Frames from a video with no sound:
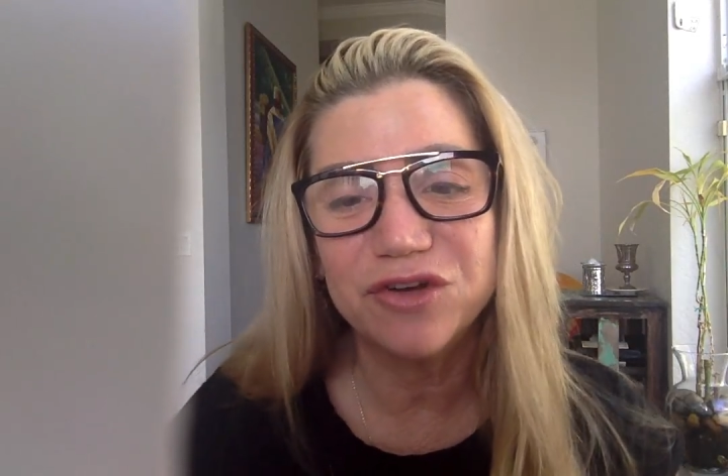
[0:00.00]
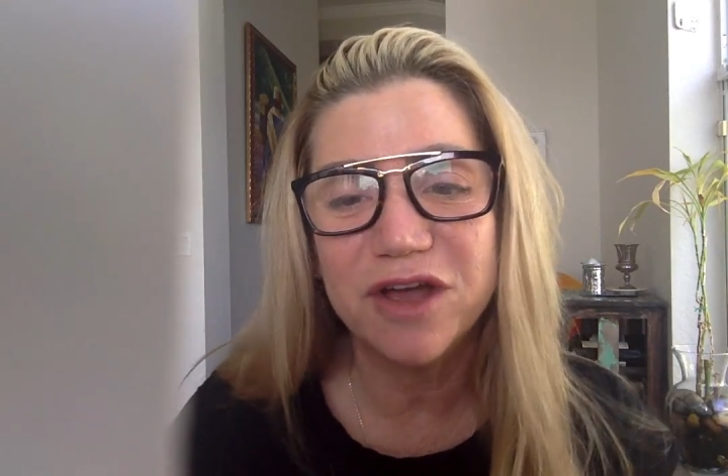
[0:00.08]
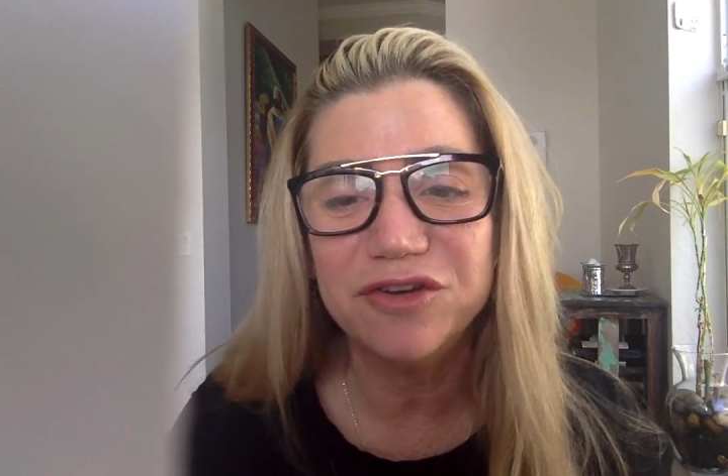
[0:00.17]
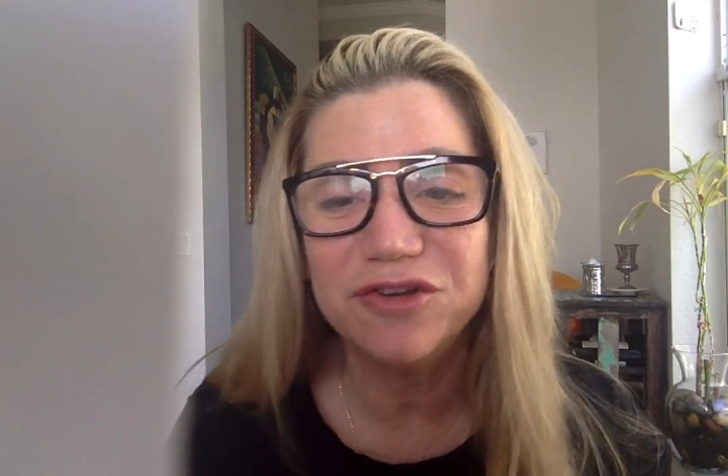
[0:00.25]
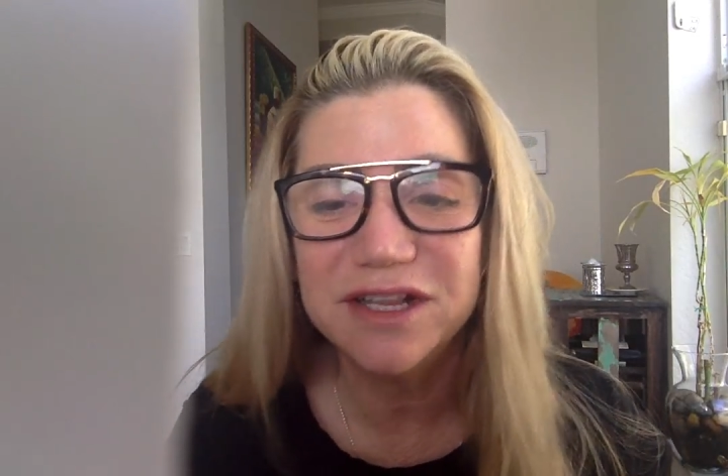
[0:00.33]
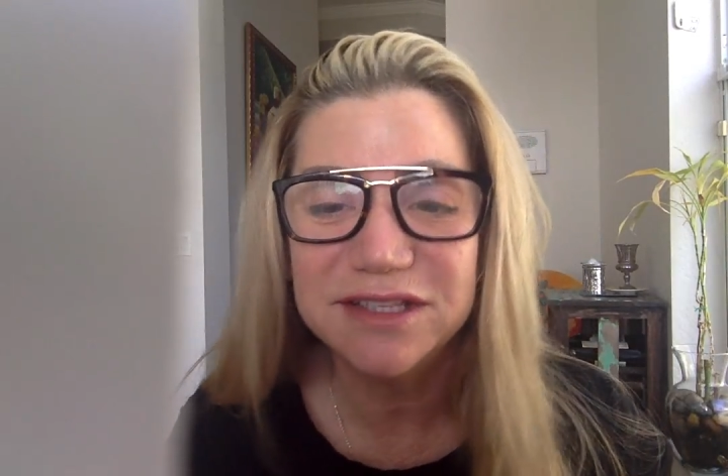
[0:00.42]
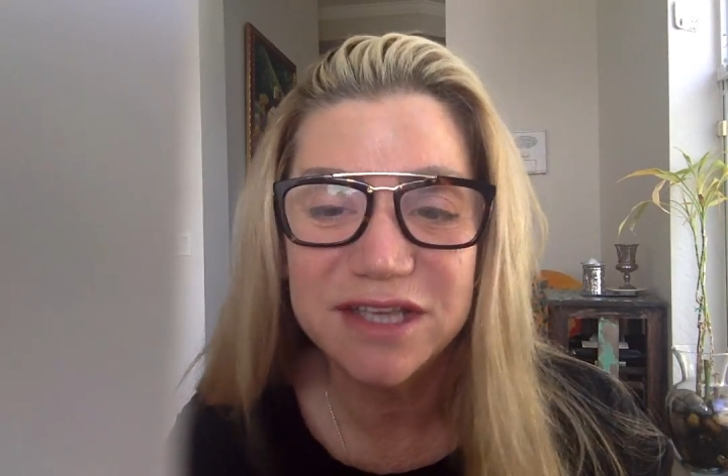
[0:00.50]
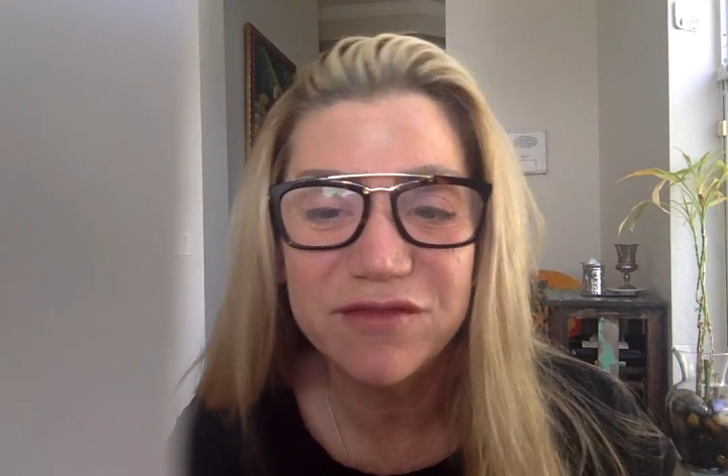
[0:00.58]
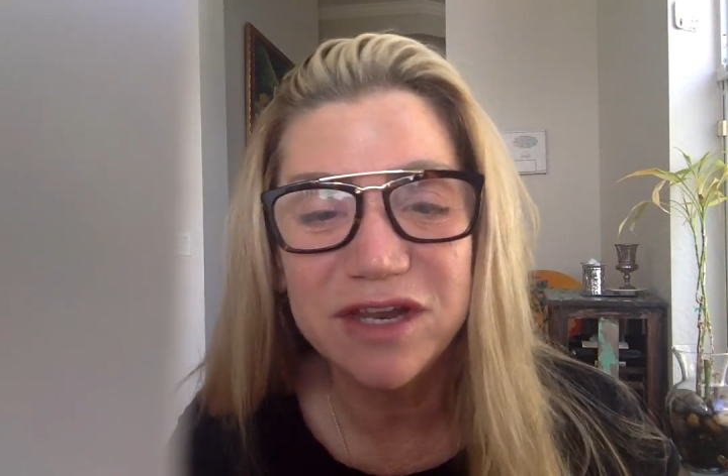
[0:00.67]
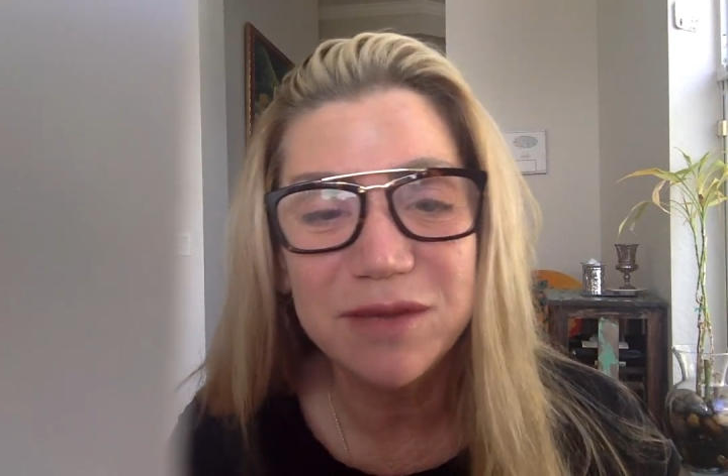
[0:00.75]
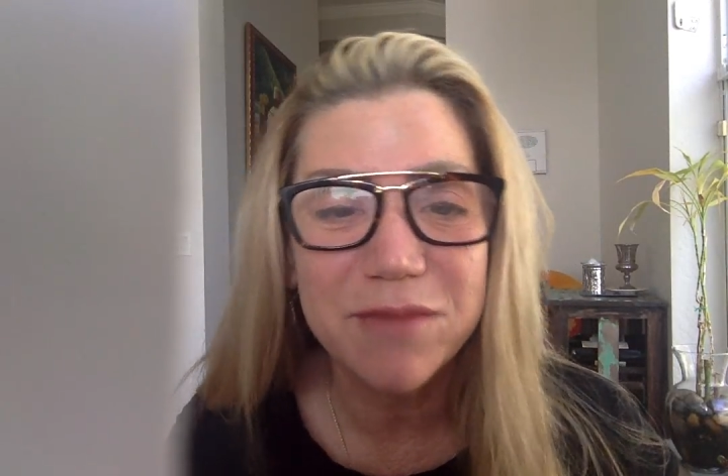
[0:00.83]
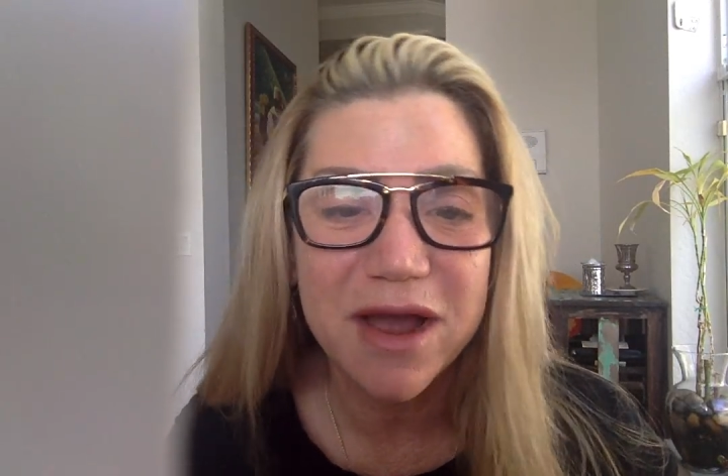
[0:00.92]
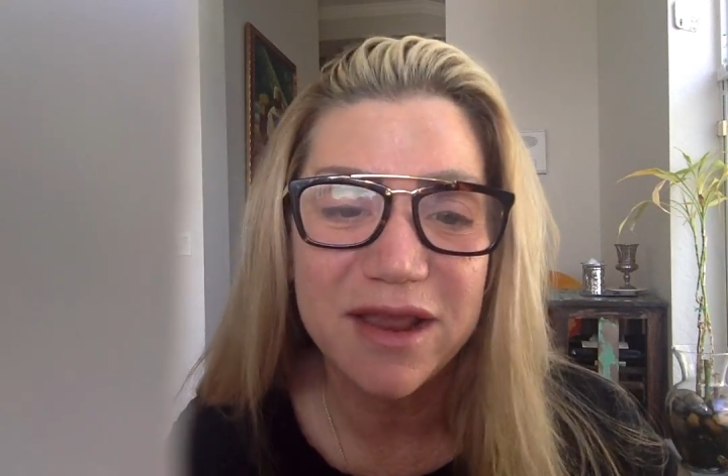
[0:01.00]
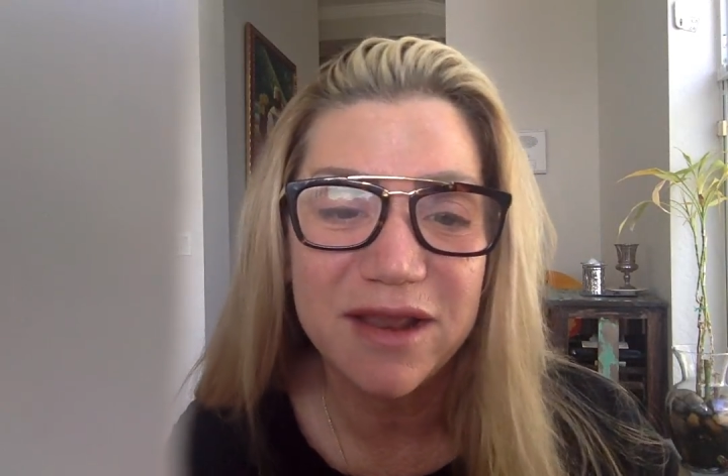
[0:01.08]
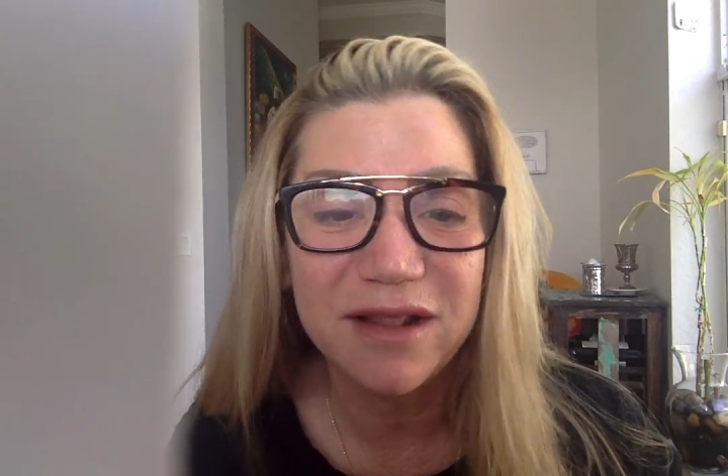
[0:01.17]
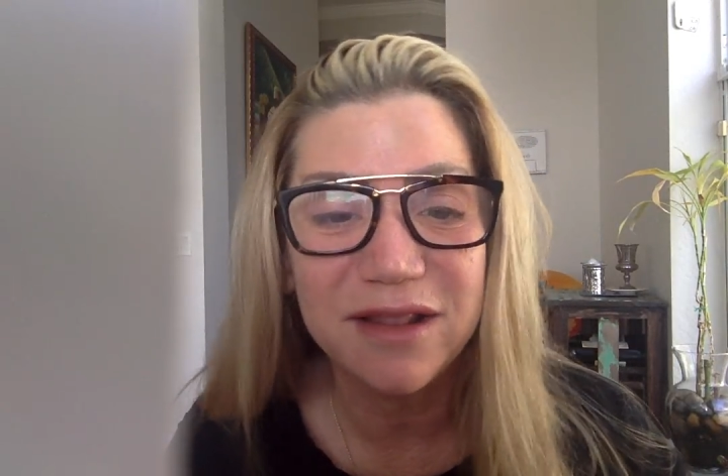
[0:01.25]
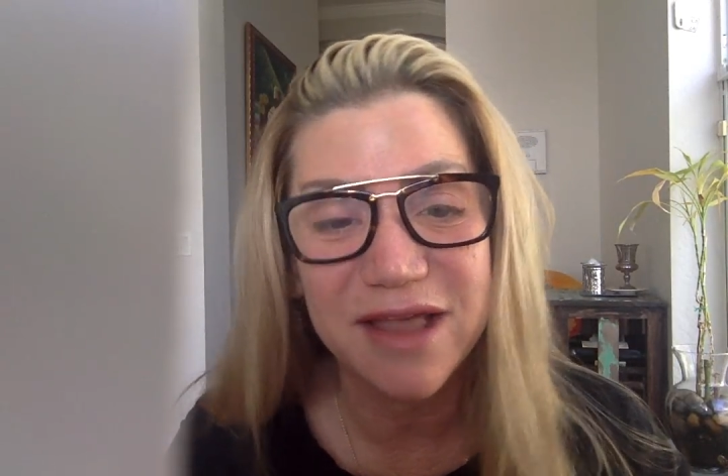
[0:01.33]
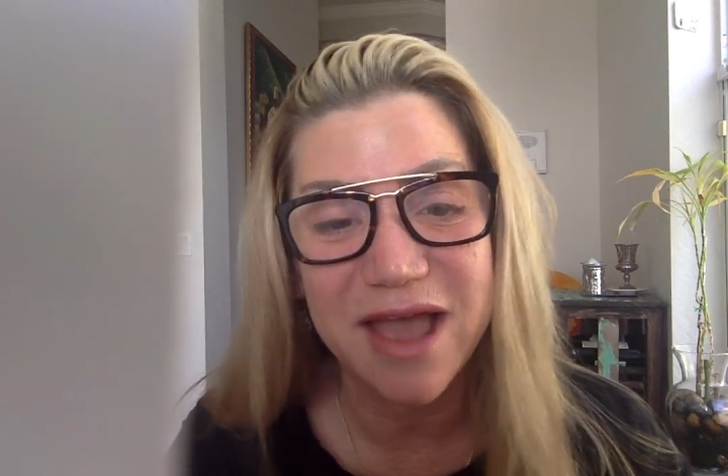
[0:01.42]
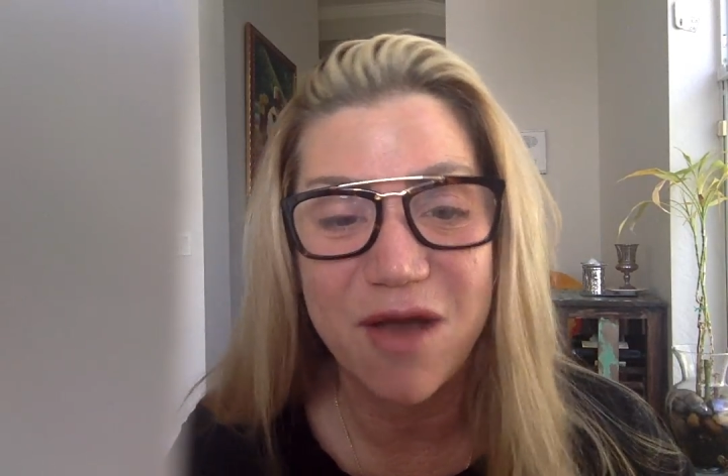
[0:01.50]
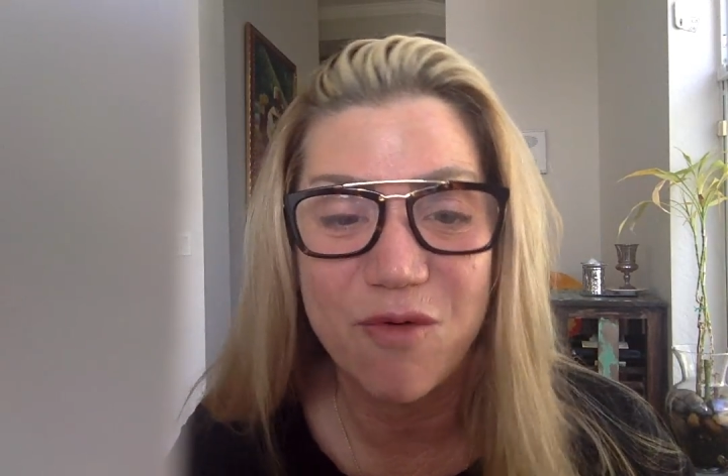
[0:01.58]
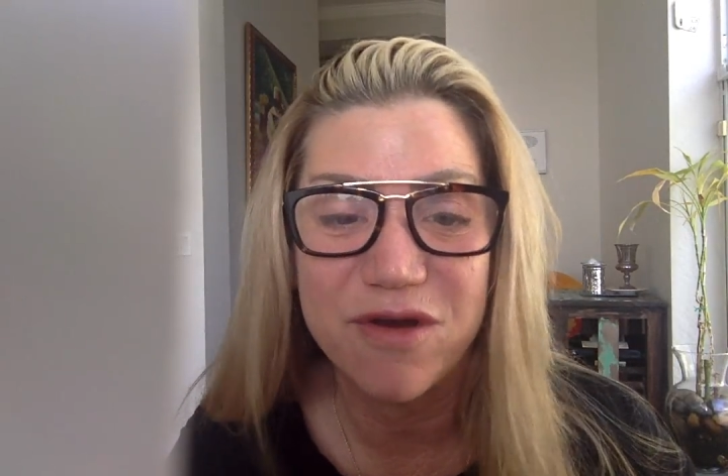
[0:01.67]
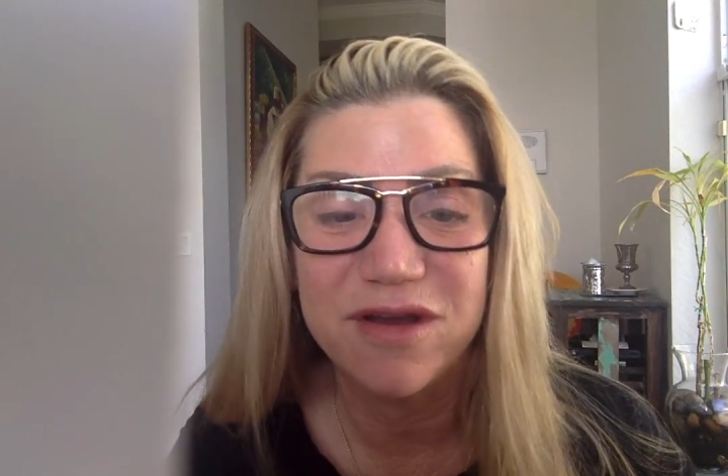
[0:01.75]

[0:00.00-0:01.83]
170-mile-hour